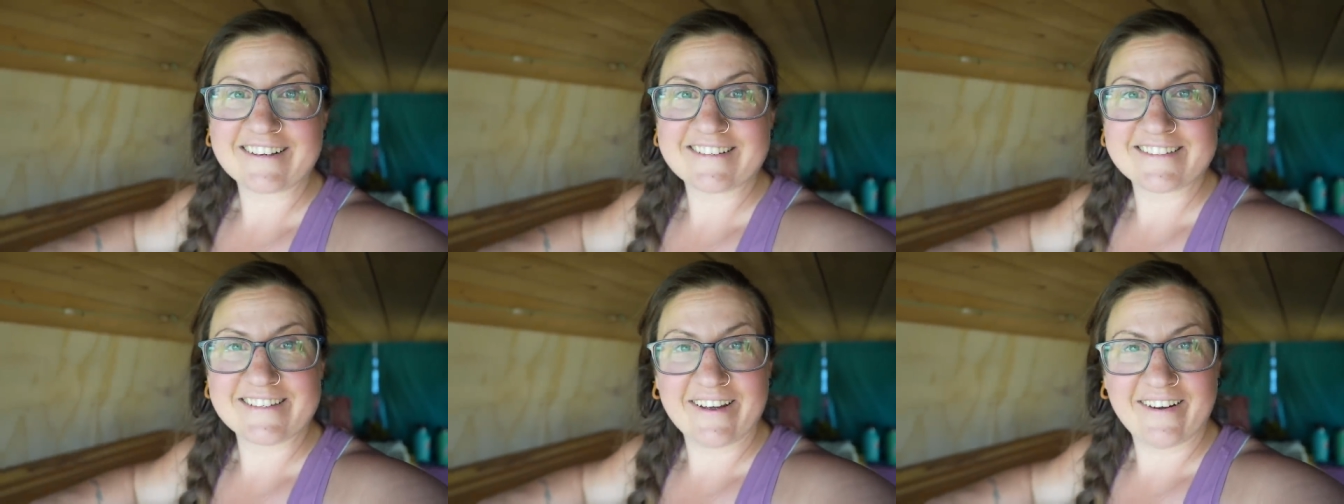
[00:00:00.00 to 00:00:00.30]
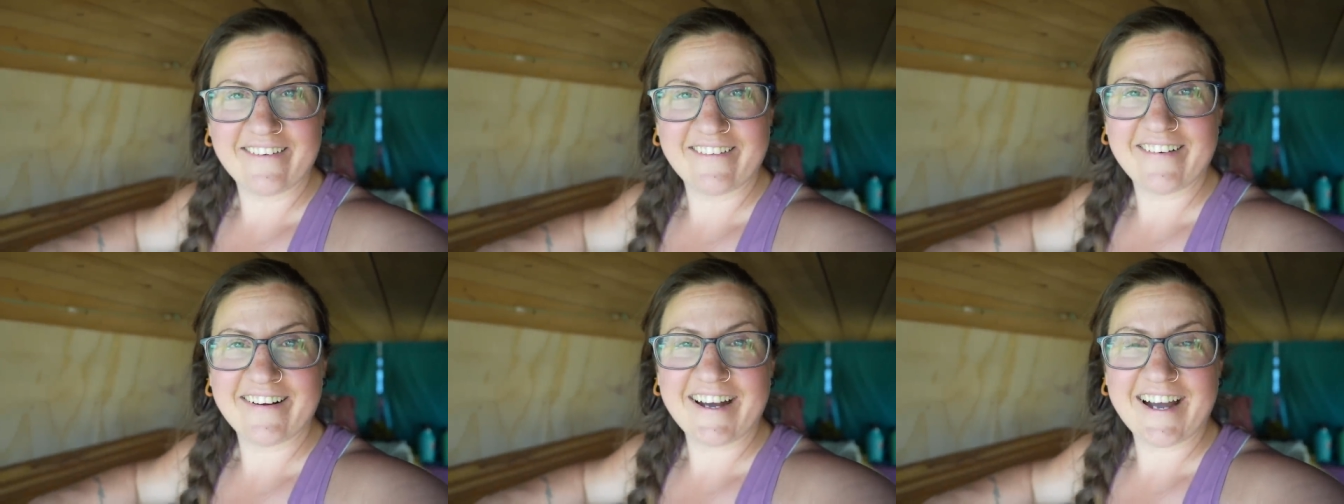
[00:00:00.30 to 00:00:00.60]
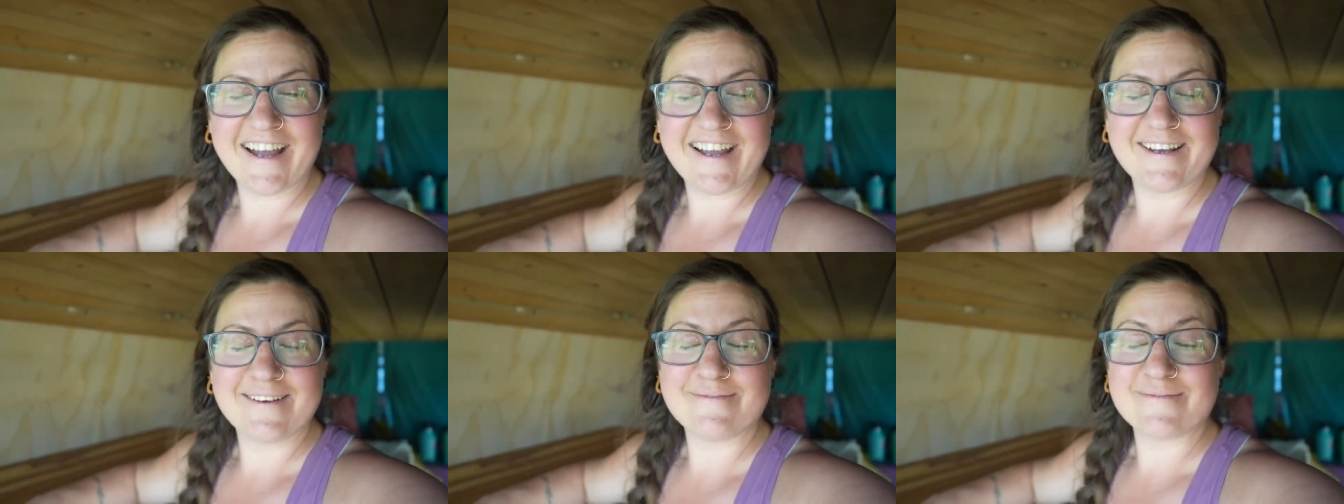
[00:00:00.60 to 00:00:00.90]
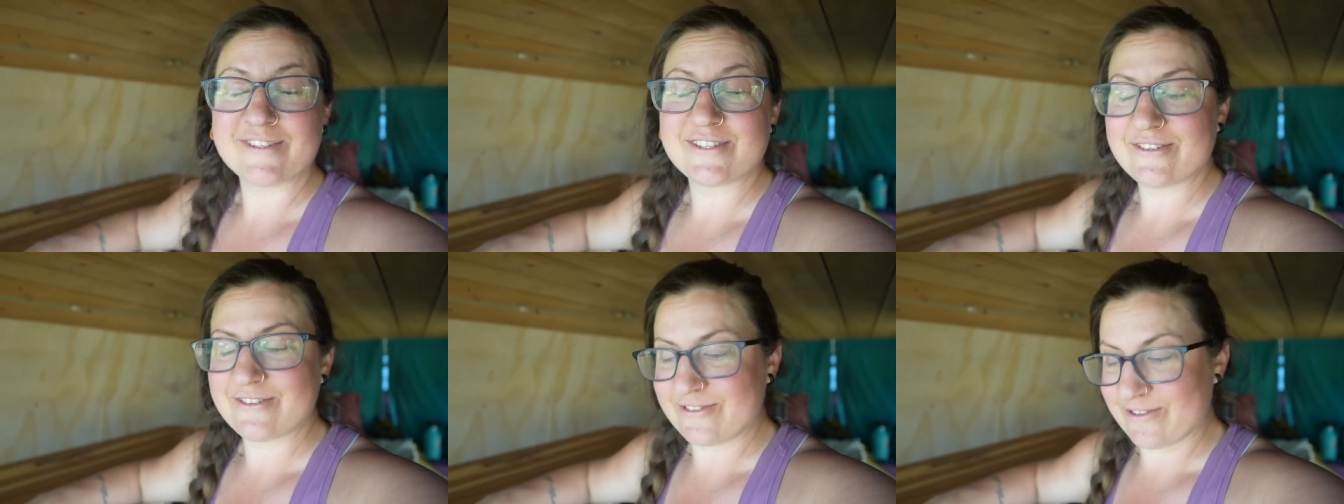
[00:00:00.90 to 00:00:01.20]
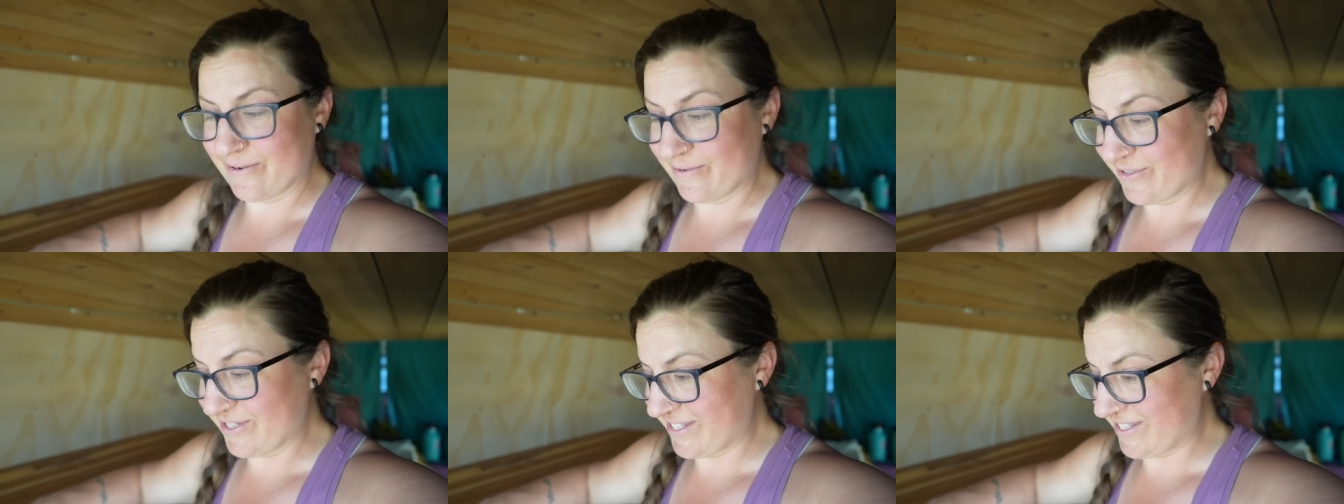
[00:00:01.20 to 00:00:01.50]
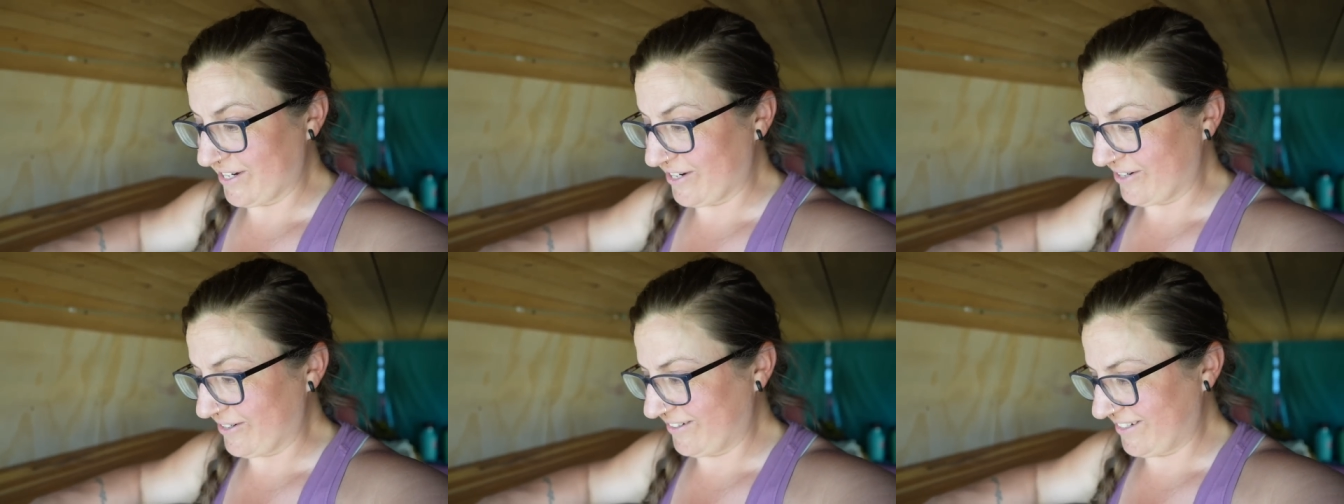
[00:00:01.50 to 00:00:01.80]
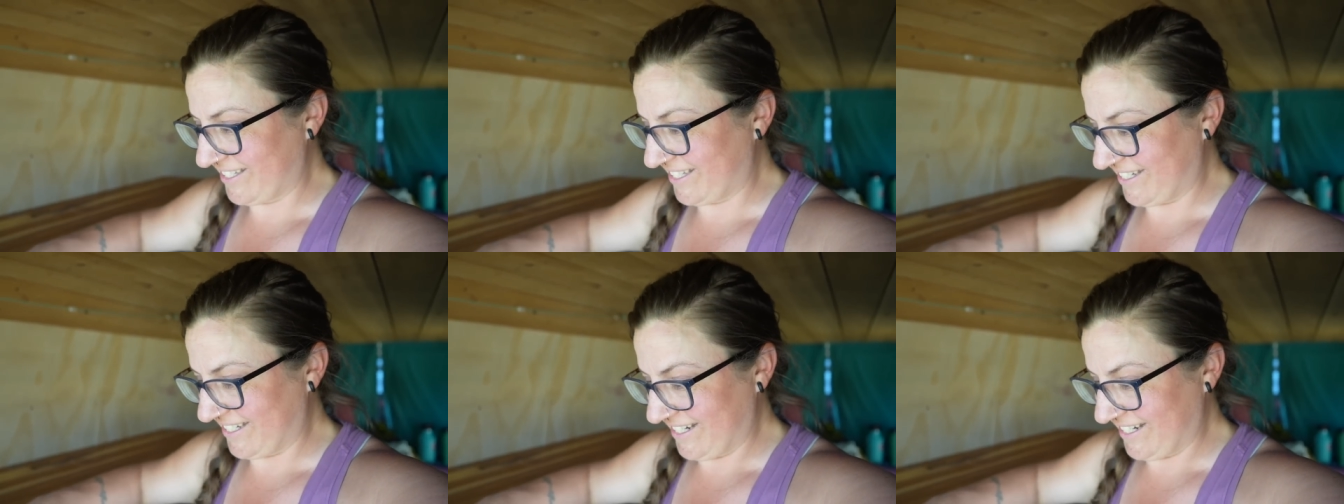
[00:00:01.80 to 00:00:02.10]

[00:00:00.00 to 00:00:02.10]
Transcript: So I am so stoked.